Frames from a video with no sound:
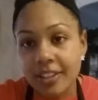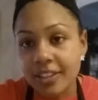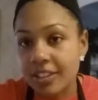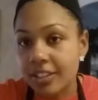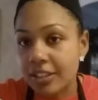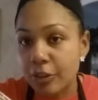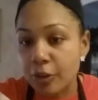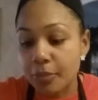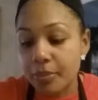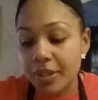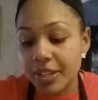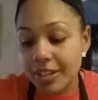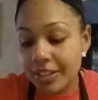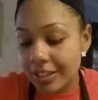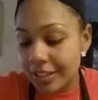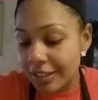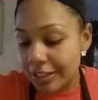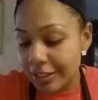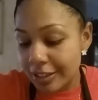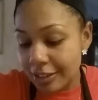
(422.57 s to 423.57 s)
because it's little
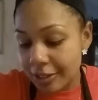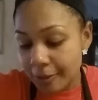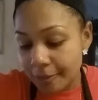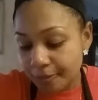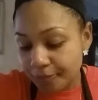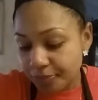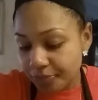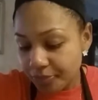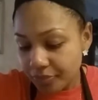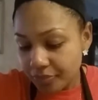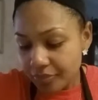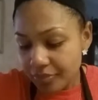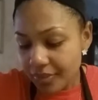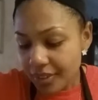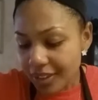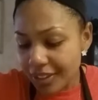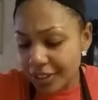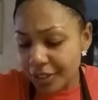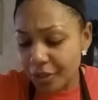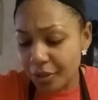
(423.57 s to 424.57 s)
pieces,
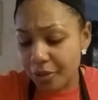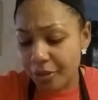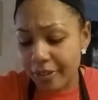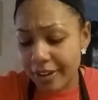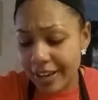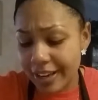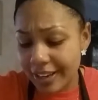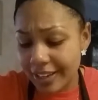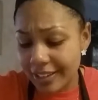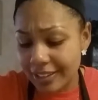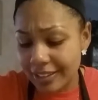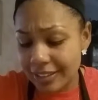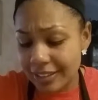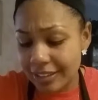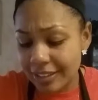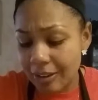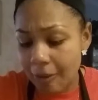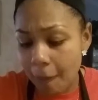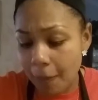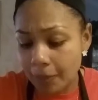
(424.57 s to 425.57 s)
little
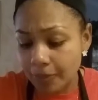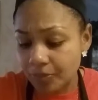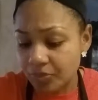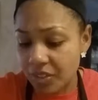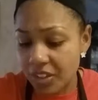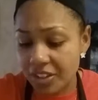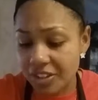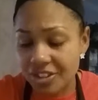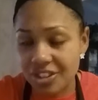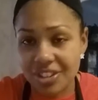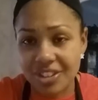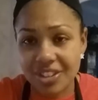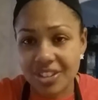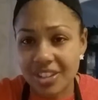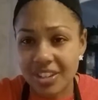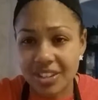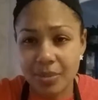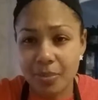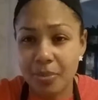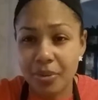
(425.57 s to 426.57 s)
grains, and it just
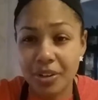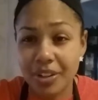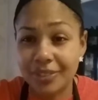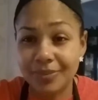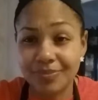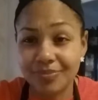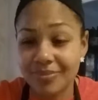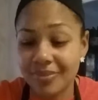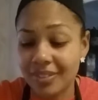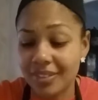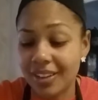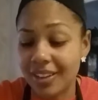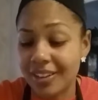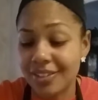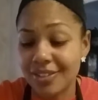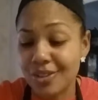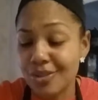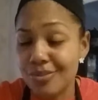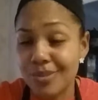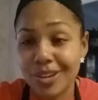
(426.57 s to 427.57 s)
doesn't put
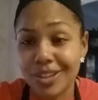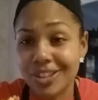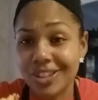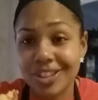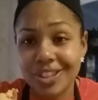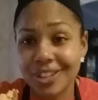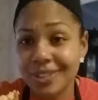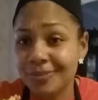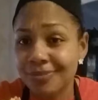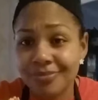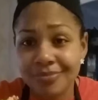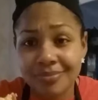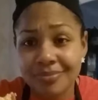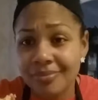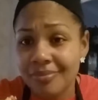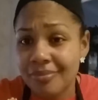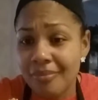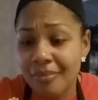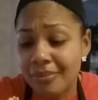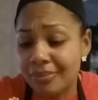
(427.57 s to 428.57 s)
like too much.
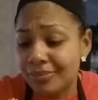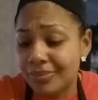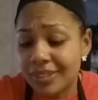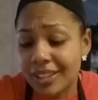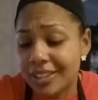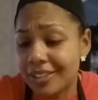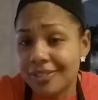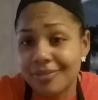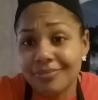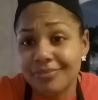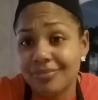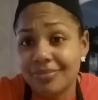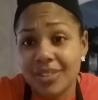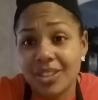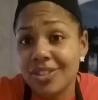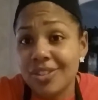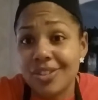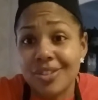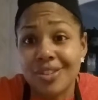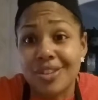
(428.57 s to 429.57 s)
Like,
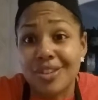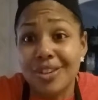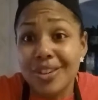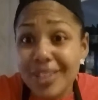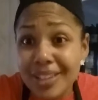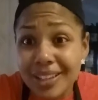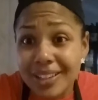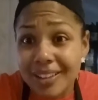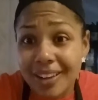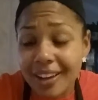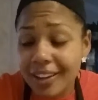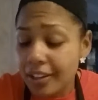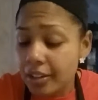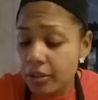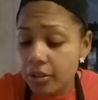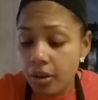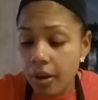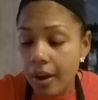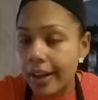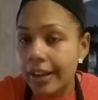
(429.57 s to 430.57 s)
it's just good. I
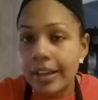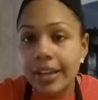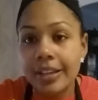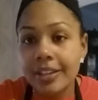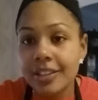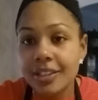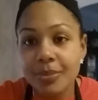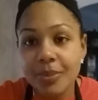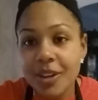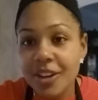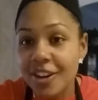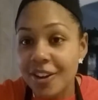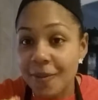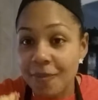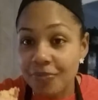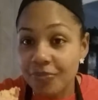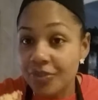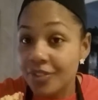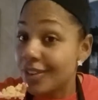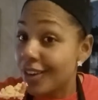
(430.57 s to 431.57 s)
don't know. I can't explain
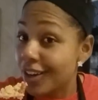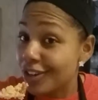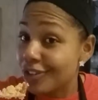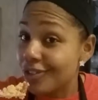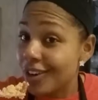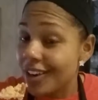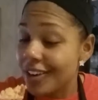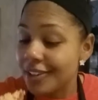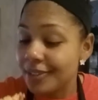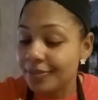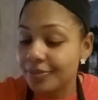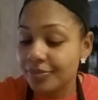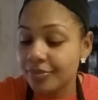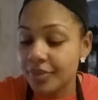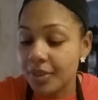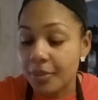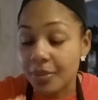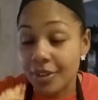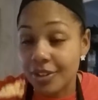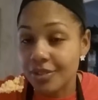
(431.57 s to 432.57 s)
it. You gotta try it,
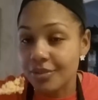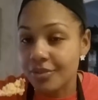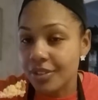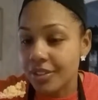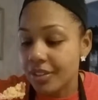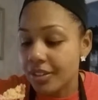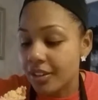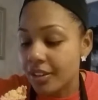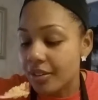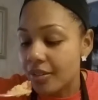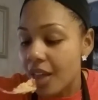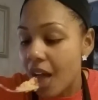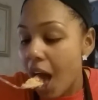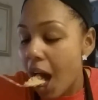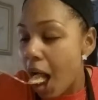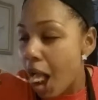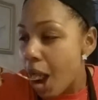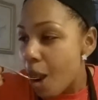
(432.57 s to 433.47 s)
but it's really good.